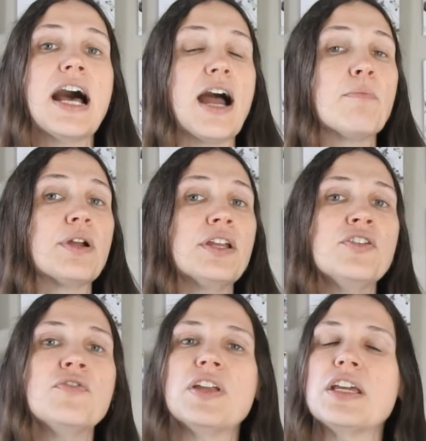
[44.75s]
I'm
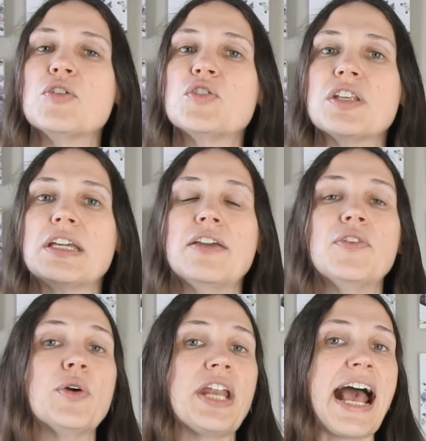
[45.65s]
bringing you videos that give
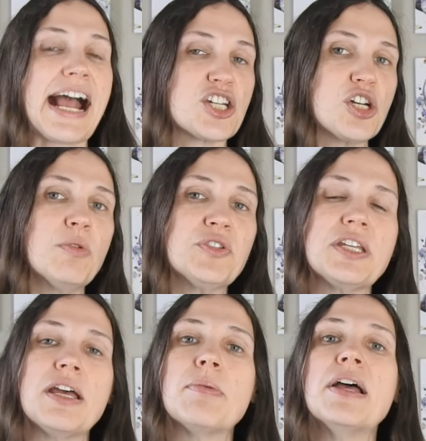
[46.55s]
you an actionable
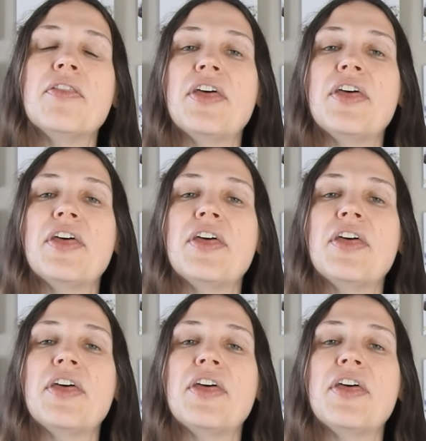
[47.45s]
tip